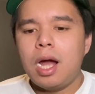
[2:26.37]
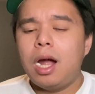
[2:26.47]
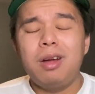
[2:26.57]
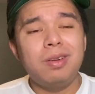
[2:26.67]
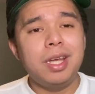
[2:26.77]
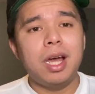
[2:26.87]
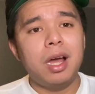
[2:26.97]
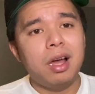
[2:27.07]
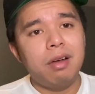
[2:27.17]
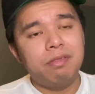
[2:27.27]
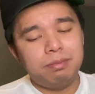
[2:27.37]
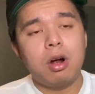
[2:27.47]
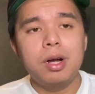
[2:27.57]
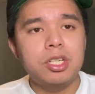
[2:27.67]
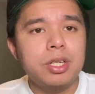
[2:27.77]
I only have
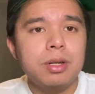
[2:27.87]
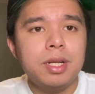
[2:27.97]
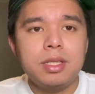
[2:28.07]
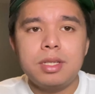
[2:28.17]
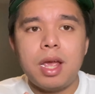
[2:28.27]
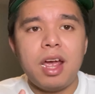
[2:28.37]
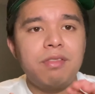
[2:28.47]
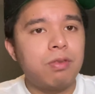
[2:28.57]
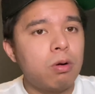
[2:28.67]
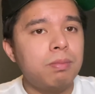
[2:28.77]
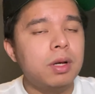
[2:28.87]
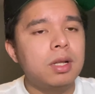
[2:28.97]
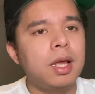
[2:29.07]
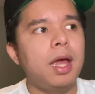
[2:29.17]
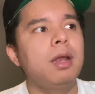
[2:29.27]
car insurance and phone
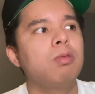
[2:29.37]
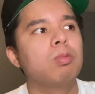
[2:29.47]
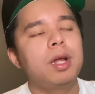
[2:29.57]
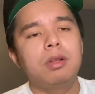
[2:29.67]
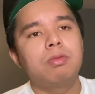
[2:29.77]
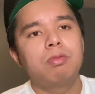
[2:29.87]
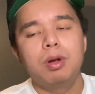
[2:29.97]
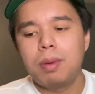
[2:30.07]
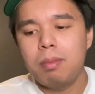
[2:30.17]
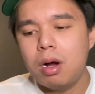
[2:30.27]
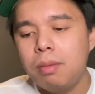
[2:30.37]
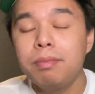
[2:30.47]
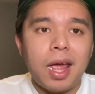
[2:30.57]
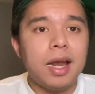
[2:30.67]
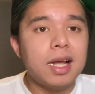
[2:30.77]
bill and rent with my mom,
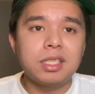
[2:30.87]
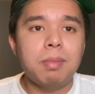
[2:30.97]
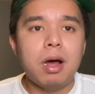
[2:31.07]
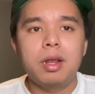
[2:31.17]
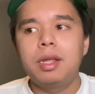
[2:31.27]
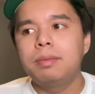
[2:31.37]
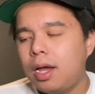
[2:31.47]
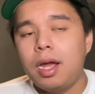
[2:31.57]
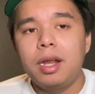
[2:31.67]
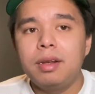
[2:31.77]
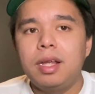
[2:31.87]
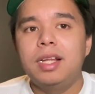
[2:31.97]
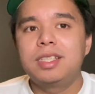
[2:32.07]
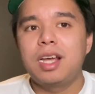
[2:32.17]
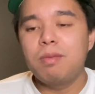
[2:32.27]
and that's about it. And
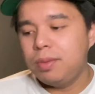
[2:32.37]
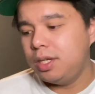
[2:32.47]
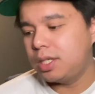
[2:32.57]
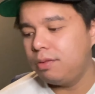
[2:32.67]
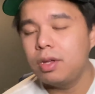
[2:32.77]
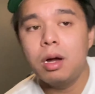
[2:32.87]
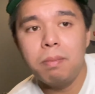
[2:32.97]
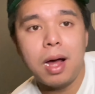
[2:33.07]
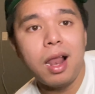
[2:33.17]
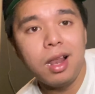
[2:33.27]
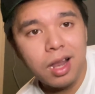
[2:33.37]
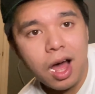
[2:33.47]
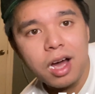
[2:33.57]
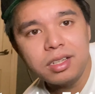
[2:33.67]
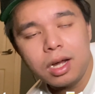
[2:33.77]
it's helped me save up a
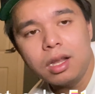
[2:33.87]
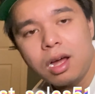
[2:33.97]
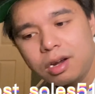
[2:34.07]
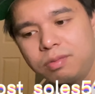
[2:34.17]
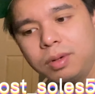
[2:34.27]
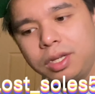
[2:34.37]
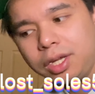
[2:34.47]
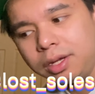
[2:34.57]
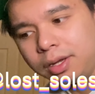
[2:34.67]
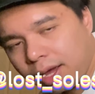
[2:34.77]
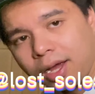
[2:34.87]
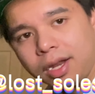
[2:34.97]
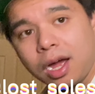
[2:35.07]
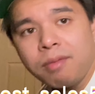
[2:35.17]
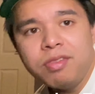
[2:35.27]
lot of money.
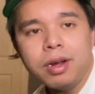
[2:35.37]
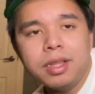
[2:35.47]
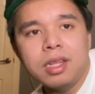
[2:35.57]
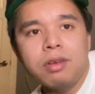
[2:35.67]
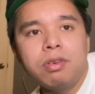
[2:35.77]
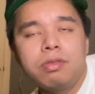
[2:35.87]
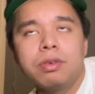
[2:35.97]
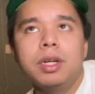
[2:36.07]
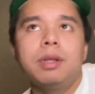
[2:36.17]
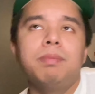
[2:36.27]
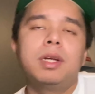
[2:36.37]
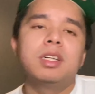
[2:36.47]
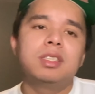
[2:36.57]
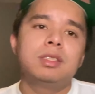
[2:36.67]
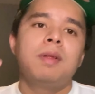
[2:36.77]
And I'm very thankful for it
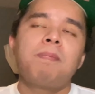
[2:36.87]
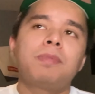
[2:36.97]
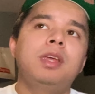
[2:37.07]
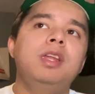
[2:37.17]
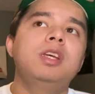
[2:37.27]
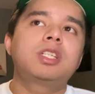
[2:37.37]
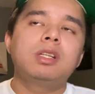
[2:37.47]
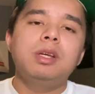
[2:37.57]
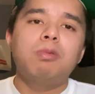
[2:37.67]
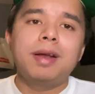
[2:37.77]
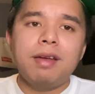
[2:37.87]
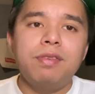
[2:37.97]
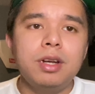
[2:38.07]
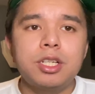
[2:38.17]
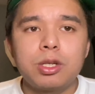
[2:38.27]
because initially when I
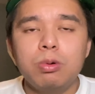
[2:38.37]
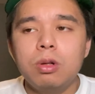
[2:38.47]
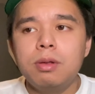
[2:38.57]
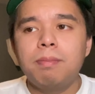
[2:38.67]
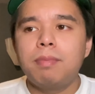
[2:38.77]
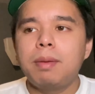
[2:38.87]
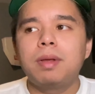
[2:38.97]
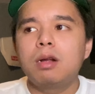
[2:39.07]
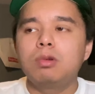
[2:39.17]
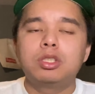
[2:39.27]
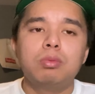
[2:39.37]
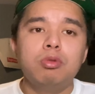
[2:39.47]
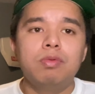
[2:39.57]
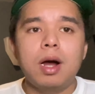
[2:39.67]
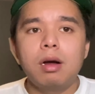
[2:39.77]
finished school, my plan was to
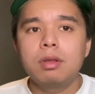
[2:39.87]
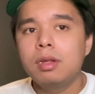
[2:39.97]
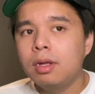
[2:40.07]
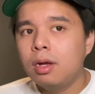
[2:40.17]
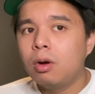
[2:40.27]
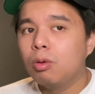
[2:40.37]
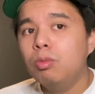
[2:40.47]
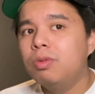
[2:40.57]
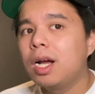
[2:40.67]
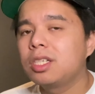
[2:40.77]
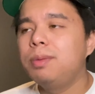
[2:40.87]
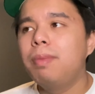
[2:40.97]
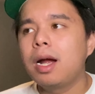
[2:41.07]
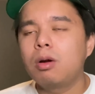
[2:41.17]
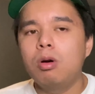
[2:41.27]
move out, or move actually
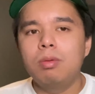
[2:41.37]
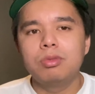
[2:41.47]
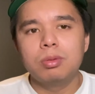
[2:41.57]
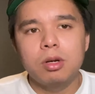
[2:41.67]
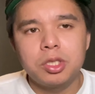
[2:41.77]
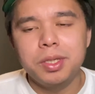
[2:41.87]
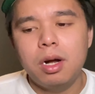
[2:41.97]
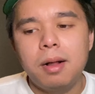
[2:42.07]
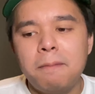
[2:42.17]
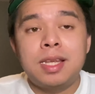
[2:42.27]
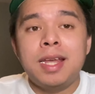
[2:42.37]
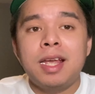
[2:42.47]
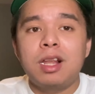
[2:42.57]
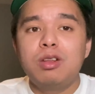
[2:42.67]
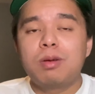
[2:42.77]
back home to Montreal.
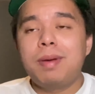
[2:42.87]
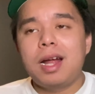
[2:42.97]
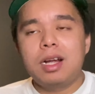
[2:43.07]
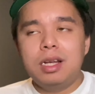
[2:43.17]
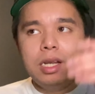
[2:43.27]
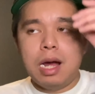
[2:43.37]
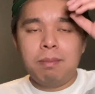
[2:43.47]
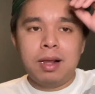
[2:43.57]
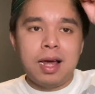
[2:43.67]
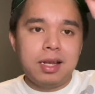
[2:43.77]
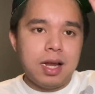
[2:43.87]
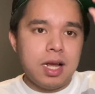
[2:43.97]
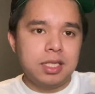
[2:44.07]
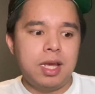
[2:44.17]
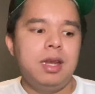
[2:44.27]
Taking a look back at it, I'm glad that I
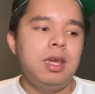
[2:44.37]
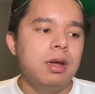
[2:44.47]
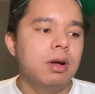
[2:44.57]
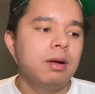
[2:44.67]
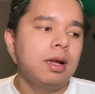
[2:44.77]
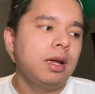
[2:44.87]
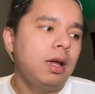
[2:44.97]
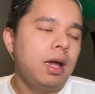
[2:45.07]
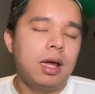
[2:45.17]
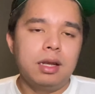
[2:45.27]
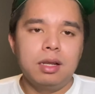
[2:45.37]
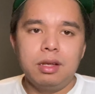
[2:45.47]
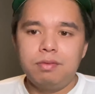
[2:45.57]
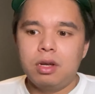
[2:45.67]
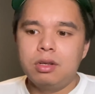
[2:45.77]
stayed here and
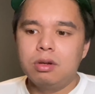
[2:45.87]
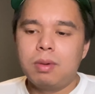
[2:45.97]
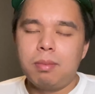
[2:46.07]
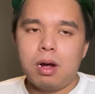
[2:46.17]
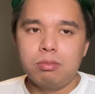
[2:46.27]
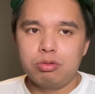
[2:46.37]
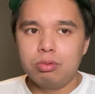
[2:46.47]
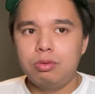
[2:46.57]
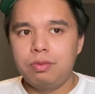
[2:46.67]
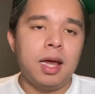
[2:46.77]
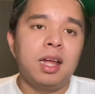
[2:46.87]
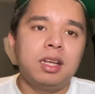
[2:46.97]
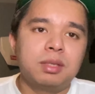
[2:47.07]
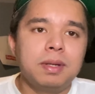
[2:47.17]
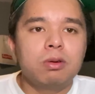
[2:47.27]
lived under my mom's roof. And
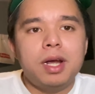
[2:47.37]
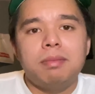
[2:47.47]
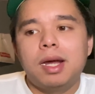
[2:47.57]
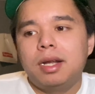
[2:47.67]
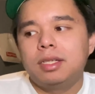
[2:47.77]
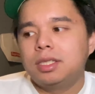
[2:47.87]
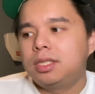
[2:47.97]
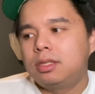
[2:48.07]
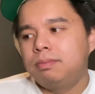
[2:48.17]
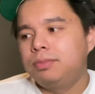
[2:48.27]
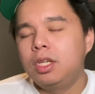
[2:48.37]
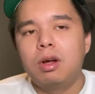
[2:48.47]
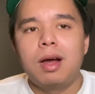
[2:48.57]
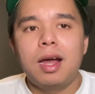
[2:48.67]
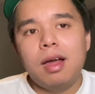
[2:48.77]
it's been great, man. Just,
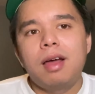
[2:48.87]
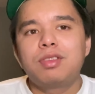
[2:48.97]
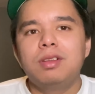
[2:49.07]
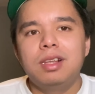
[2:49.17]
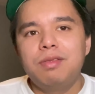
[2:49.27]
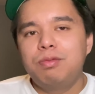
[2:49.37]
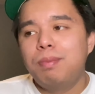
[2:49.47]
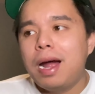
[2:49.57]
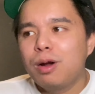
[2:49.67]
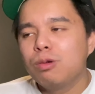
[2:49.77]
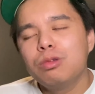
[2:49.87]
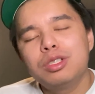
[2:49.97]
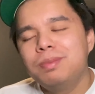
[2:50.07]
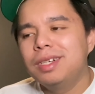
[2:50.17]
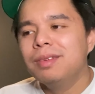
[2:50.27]
I have to live by her
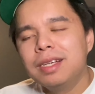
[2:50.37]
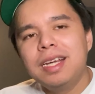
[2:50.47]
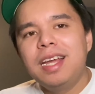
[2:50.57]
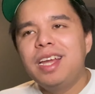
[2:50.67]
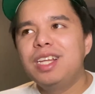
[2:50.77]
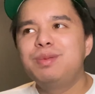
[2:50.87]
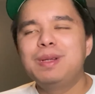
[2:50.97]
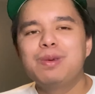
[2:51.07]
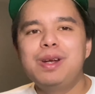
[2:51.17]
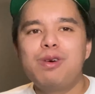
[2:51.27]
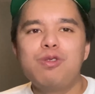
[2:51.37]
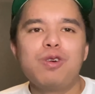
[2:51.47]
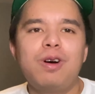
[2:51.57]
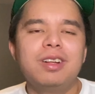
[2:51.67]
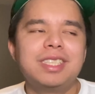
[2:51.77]
rules, but it's been great
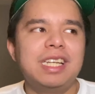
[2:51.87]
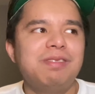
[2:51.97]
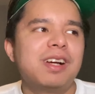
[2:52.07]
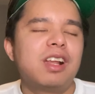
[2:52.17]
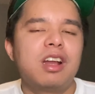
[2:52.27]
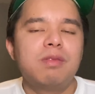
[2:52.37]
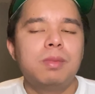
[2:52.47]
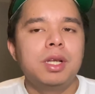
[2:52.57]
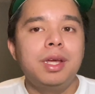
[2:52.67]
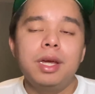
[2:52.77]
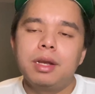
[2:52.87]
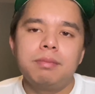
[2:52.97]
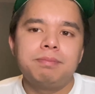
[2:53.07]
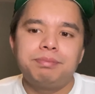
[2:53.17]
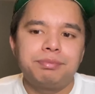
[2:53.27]
overall, saving a lot of money
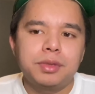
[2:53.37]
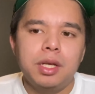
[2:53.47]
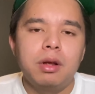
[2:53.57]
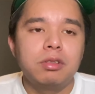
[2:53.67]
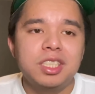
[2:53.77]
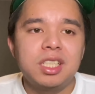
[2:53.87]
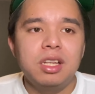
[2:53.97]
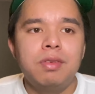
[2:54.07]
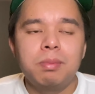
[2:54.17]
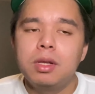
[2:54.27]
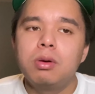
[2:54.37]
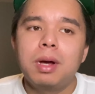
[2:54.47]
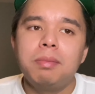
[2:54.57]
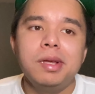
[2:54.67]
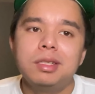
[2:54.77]
and, just living below
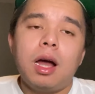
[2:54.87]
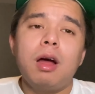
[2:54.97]
my means.